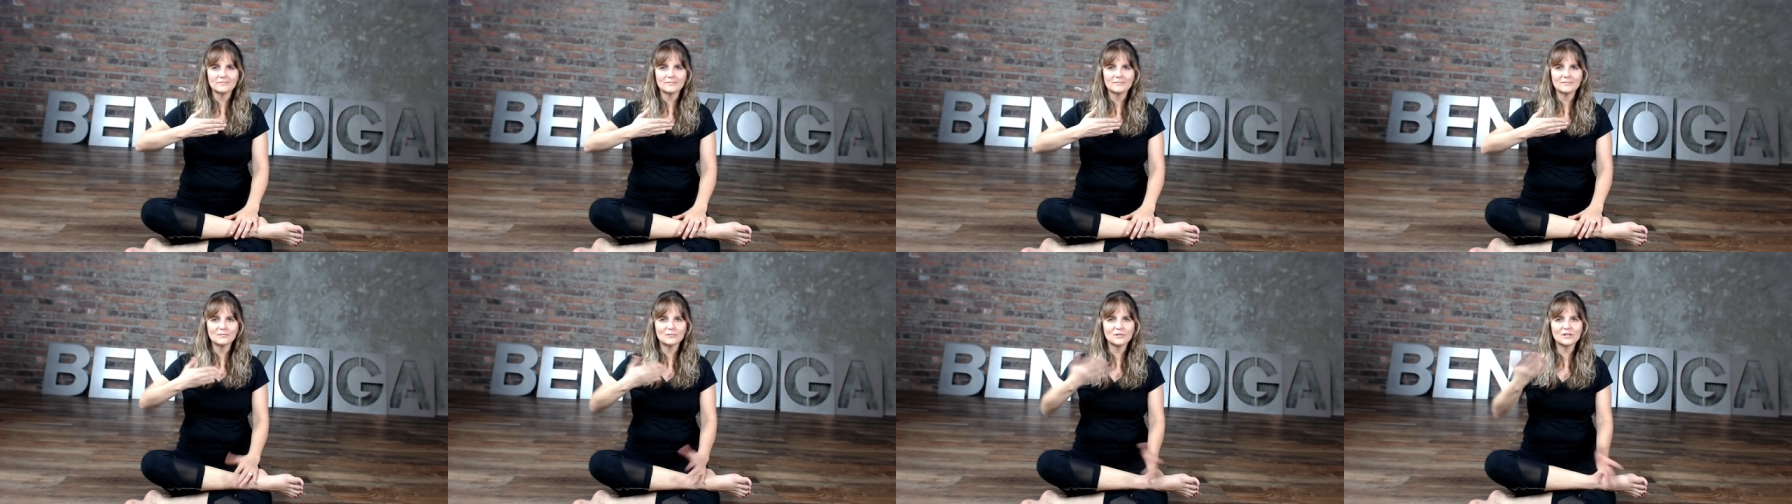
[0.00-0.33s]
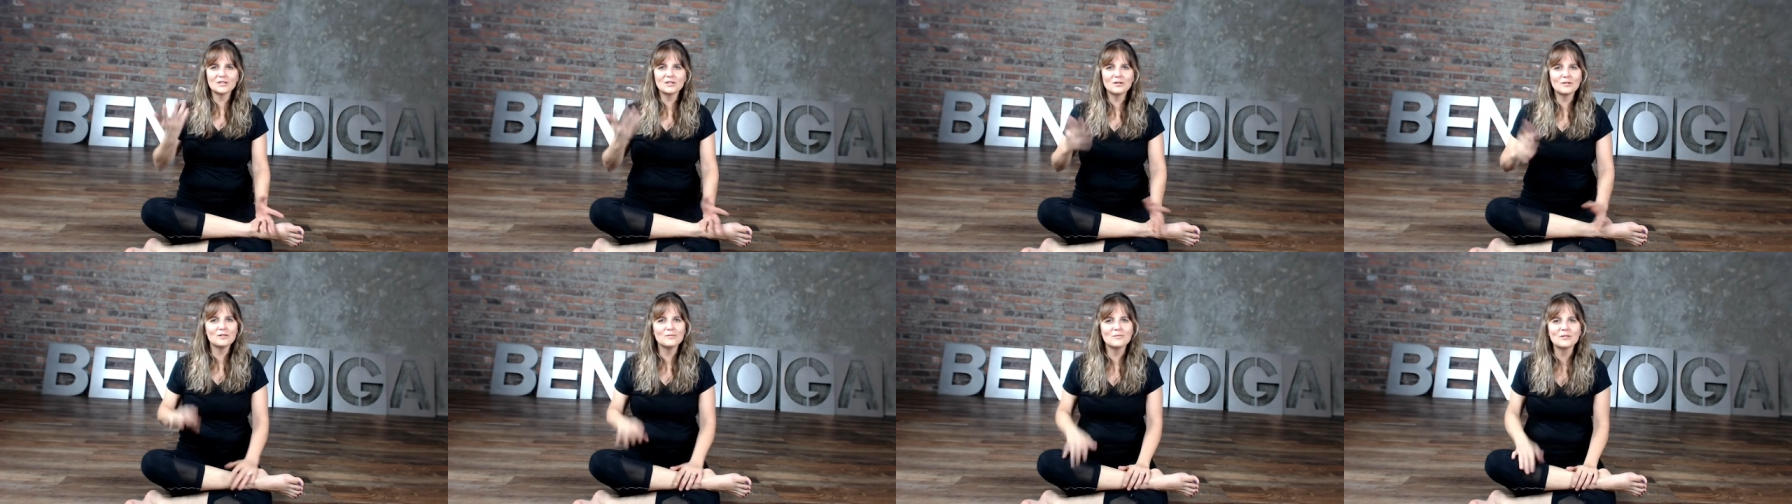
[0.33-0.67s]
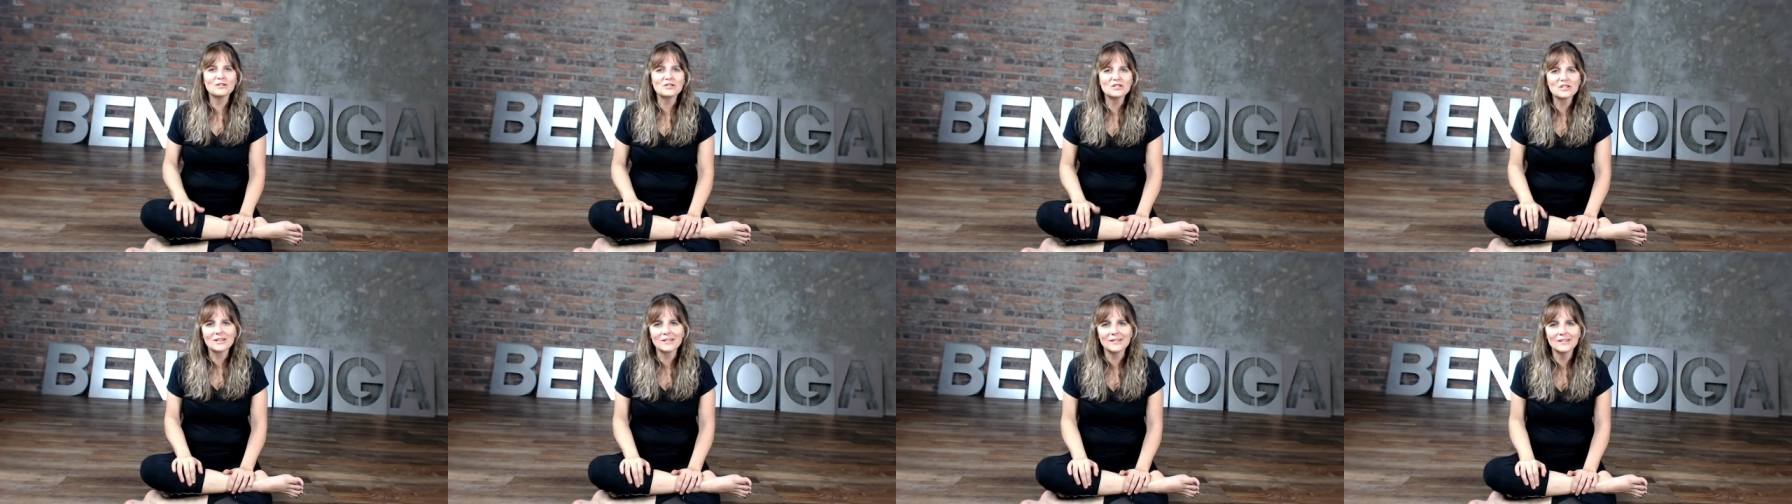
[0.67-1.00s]
with no
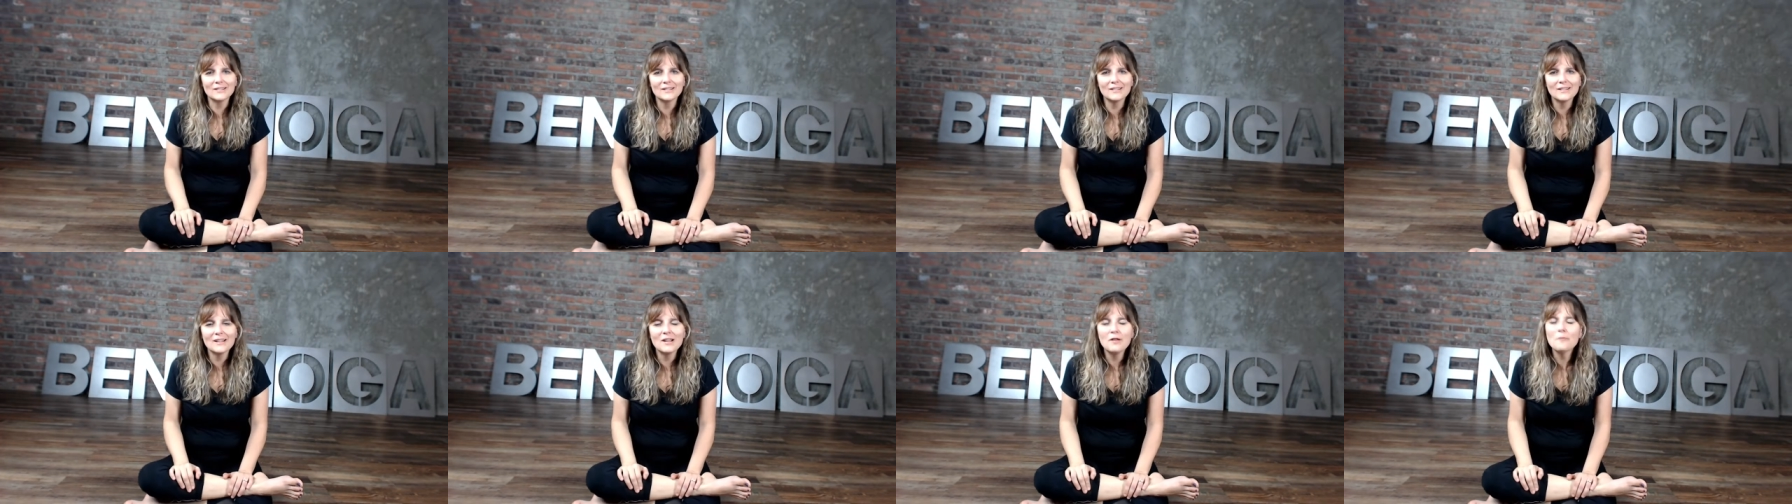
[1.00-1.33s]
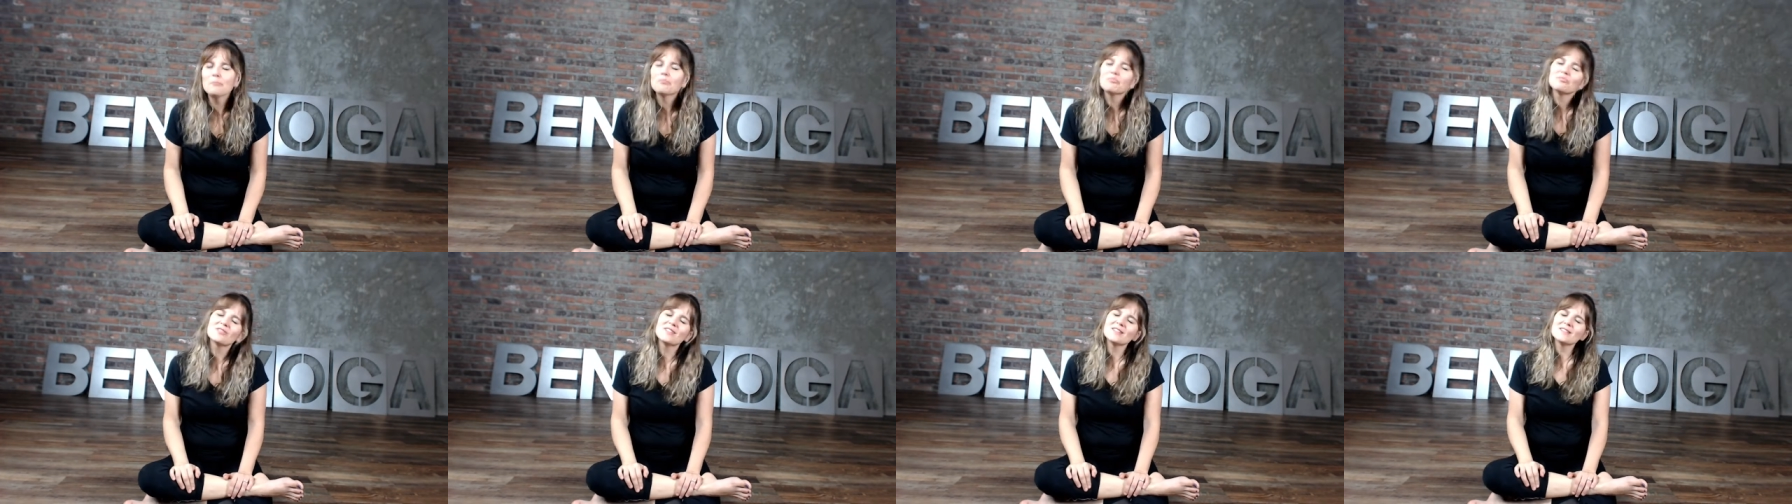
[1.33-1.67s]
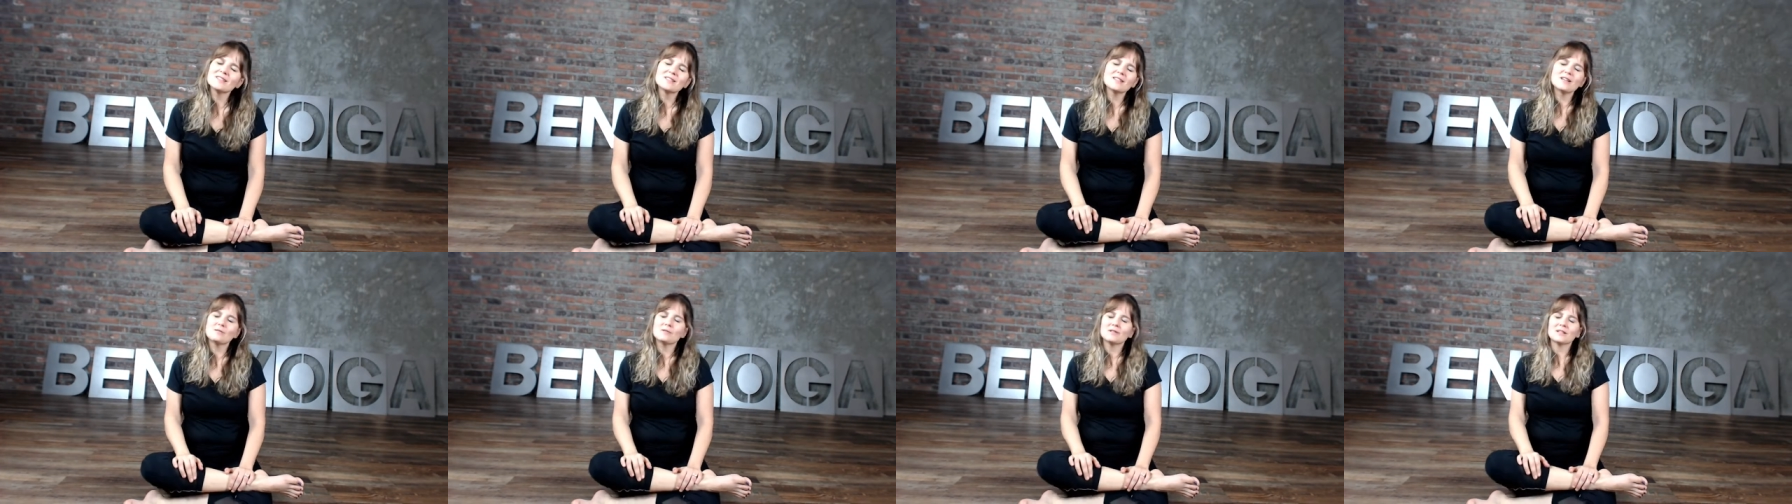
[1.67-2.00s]
emotion? That's
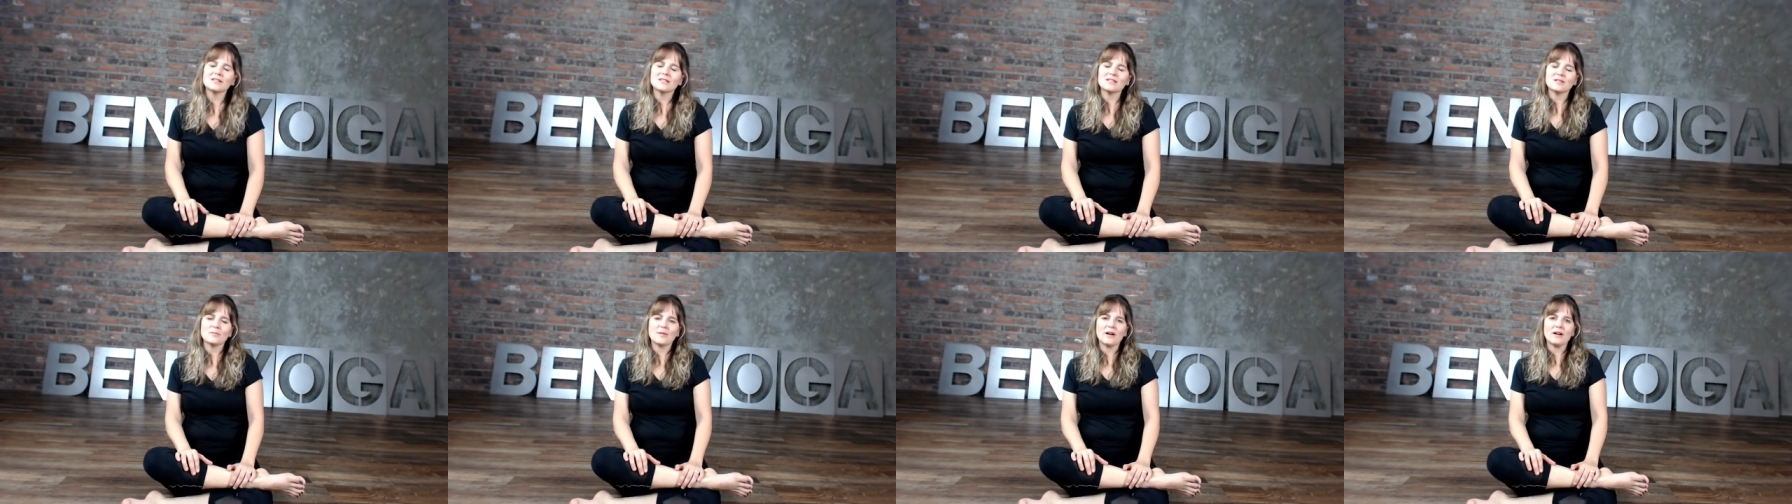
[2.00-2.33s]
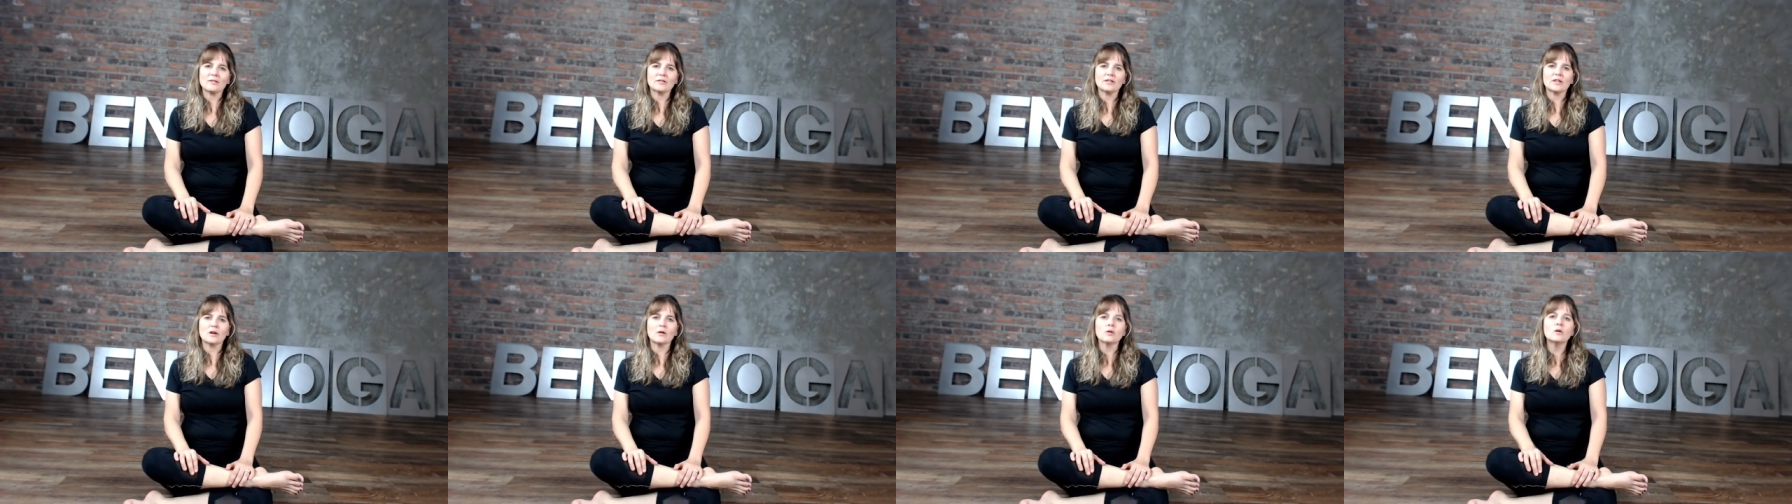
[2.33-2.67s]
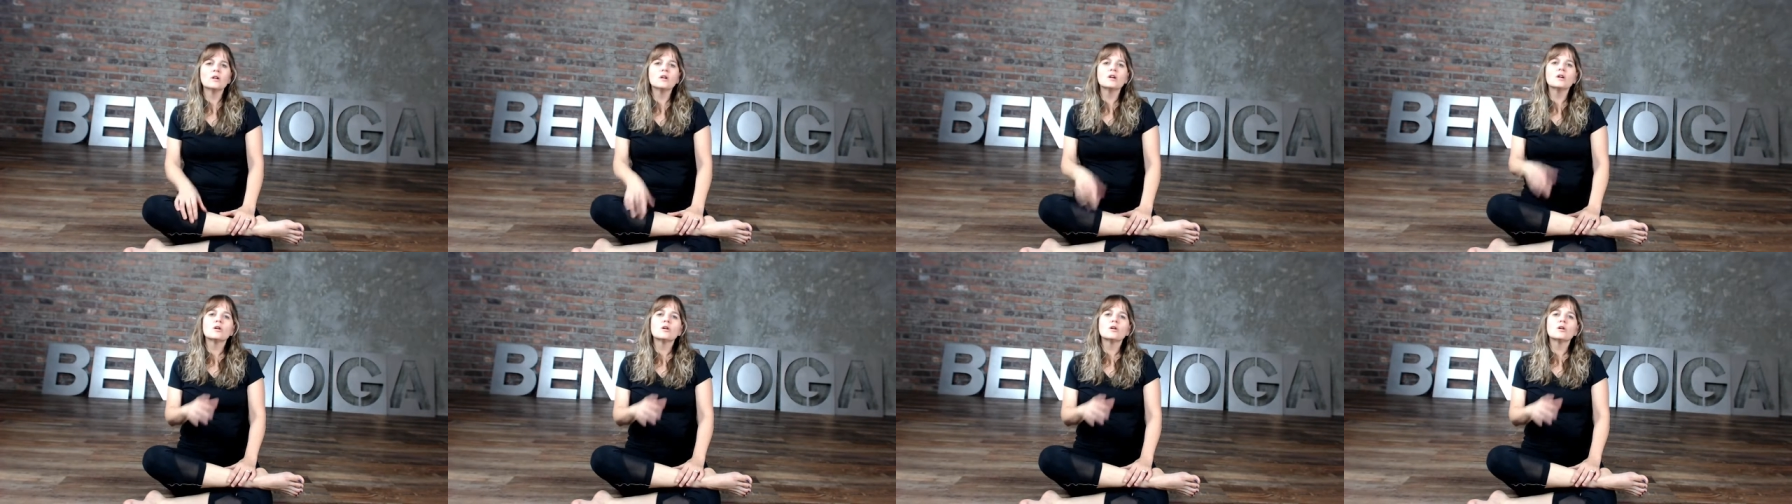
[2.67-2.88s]
not what it's about, though.